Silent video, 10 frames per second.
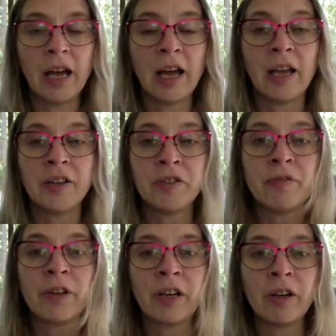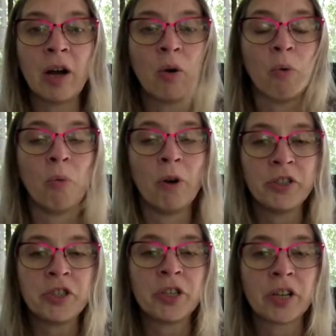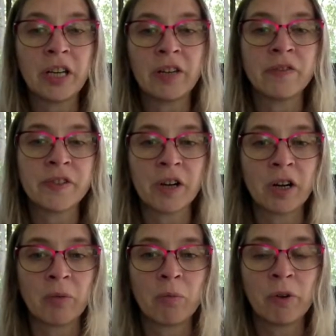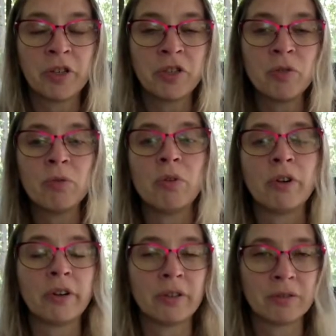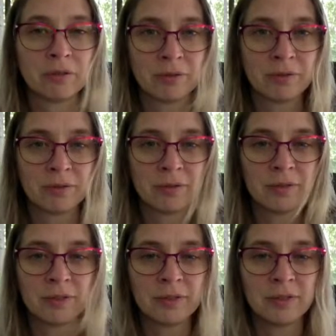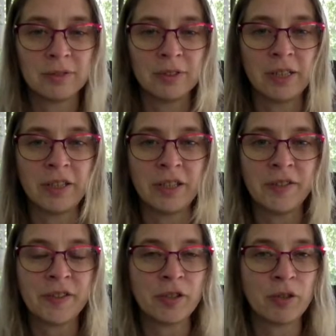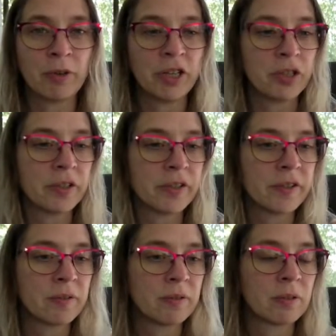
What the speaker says: and figure out what your gifts are. What did you learn in these situations?